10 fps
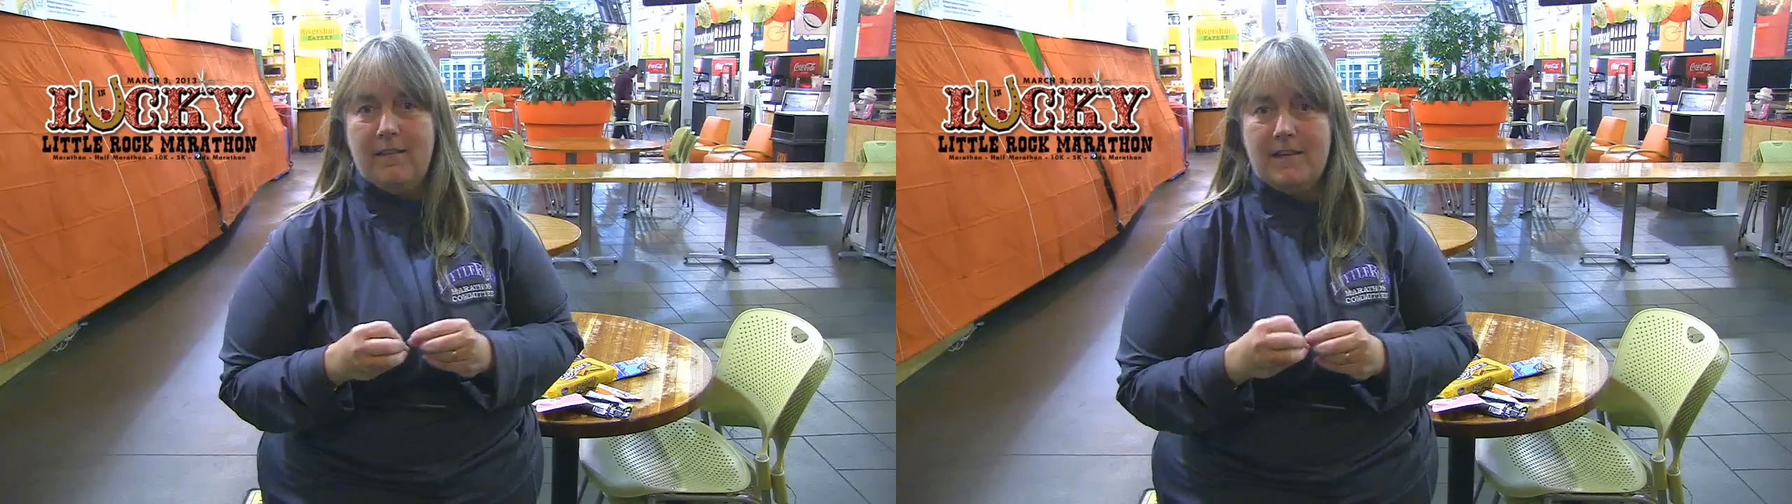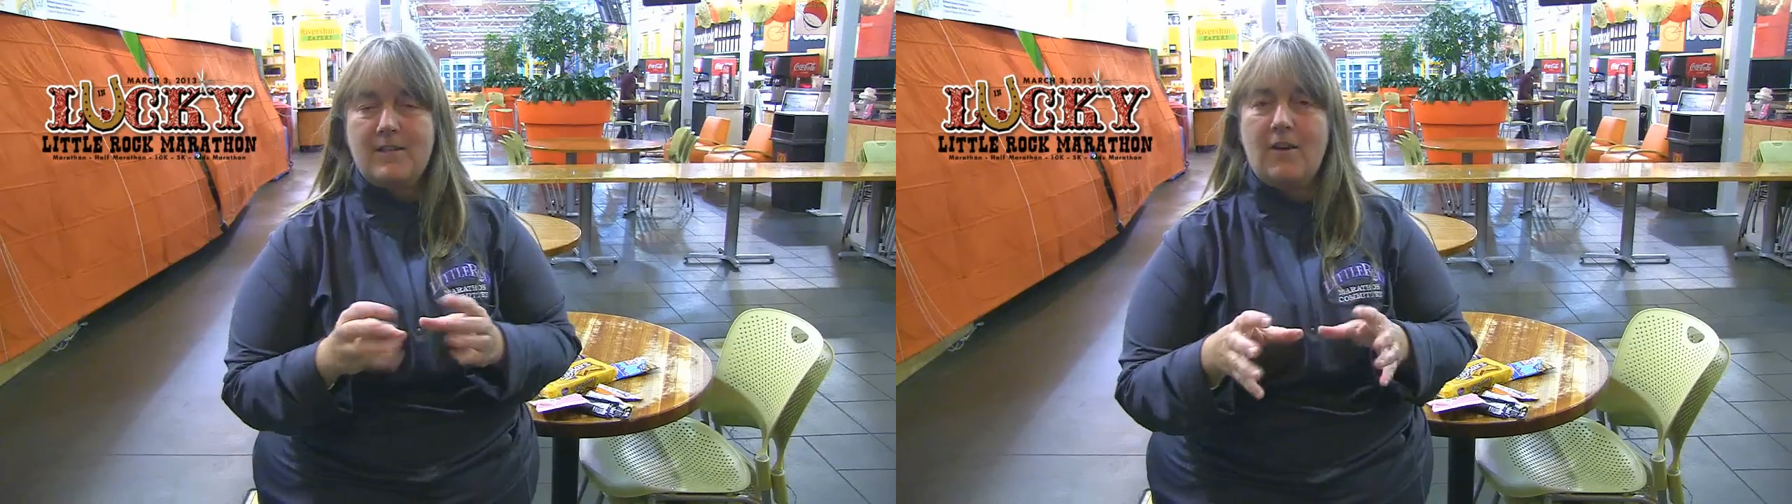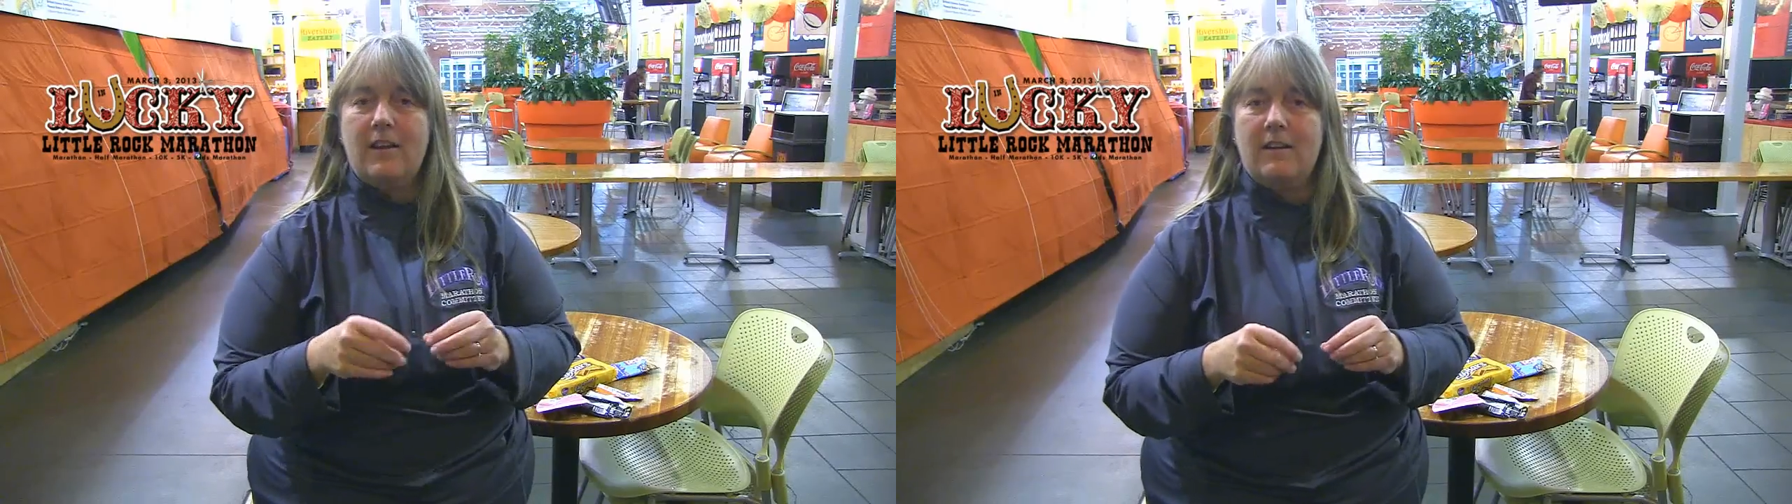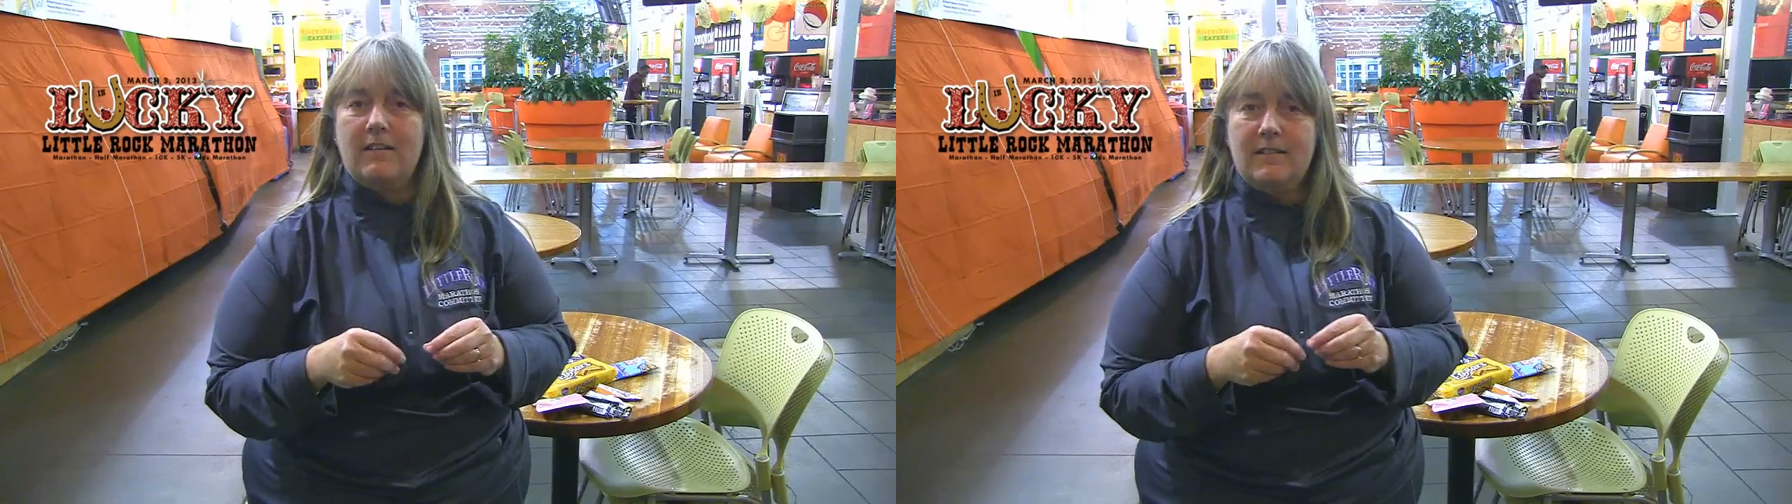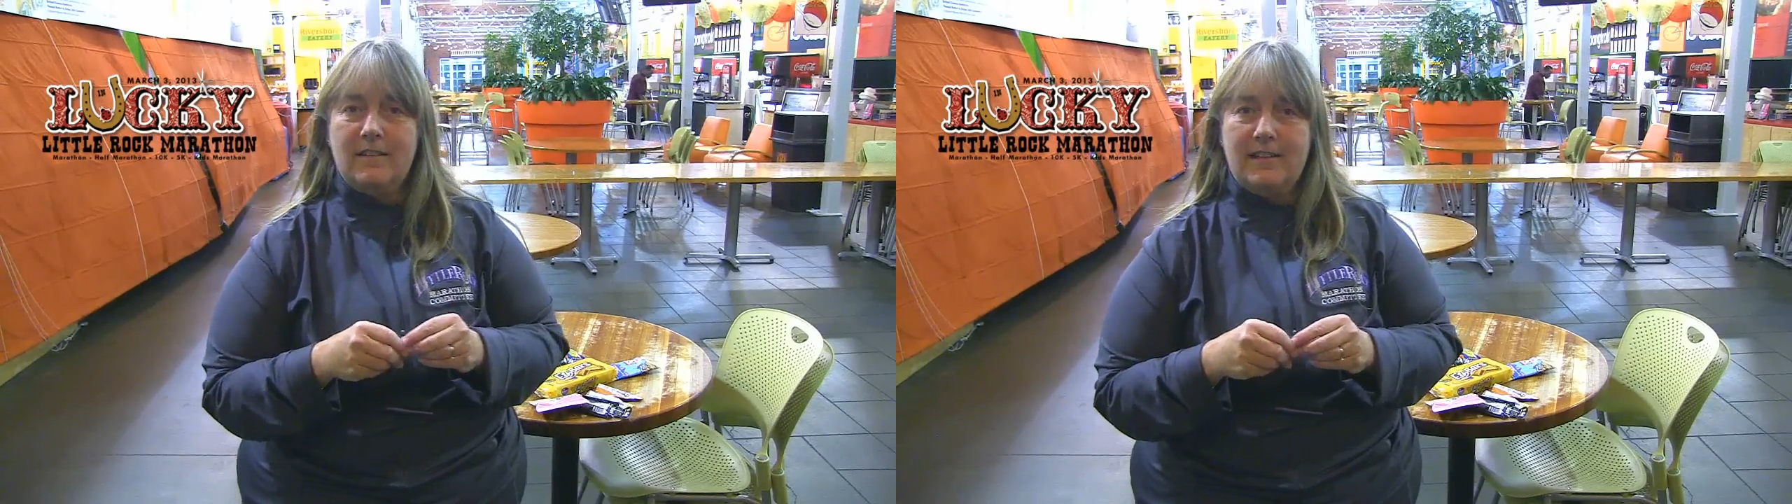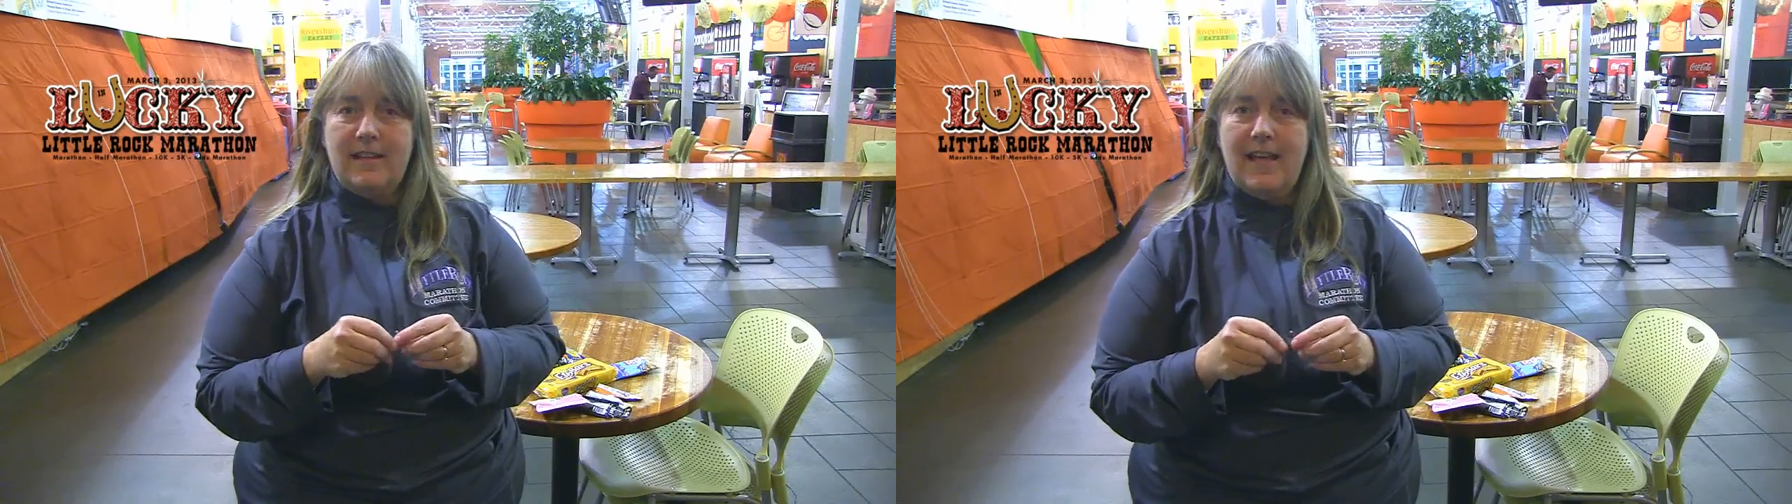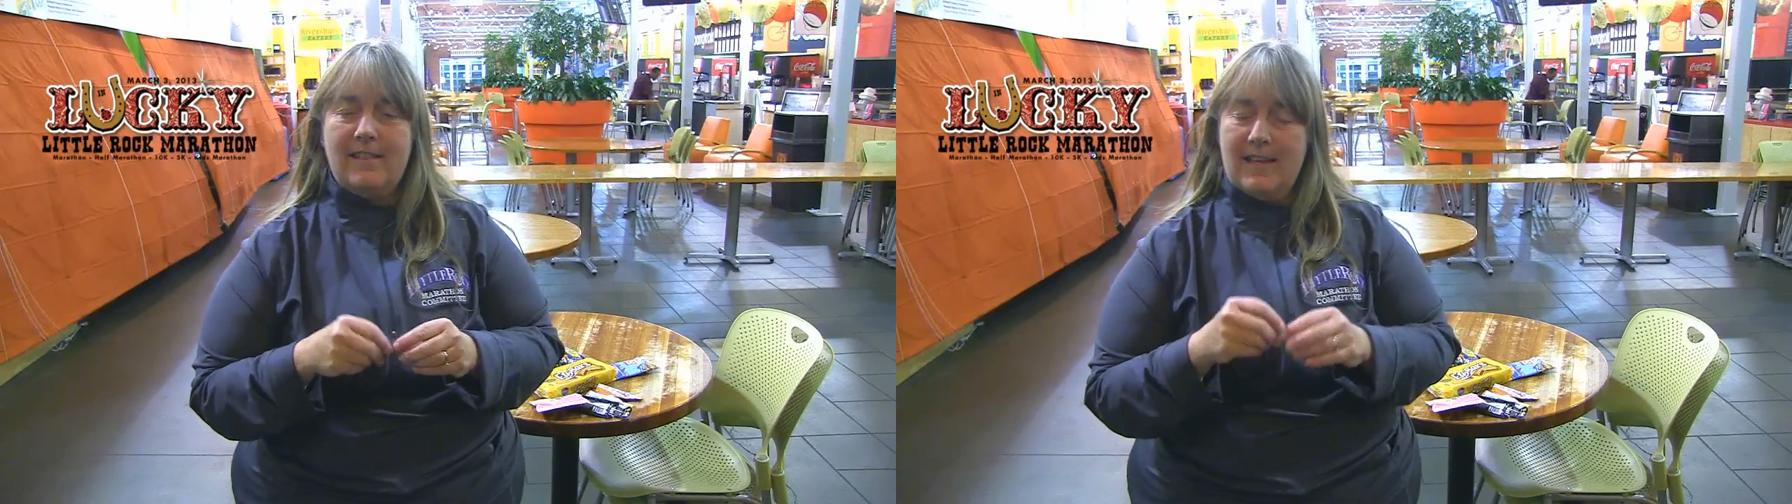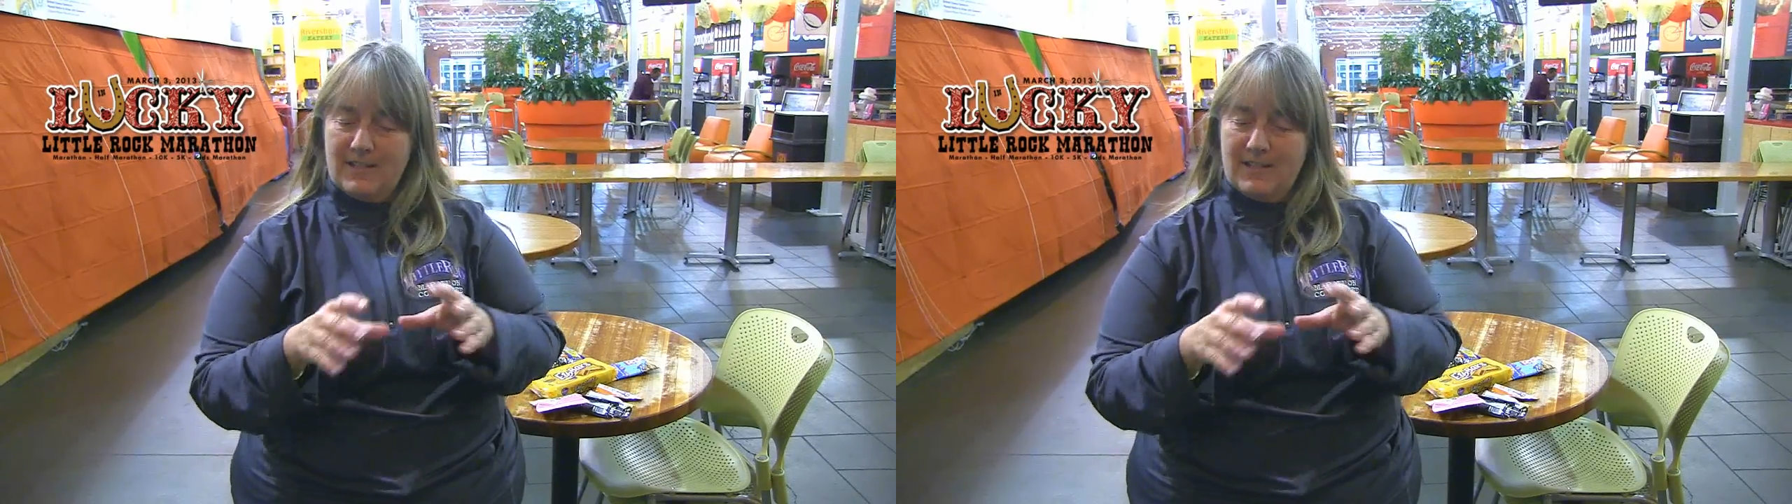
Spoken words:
that it's already going to look like that.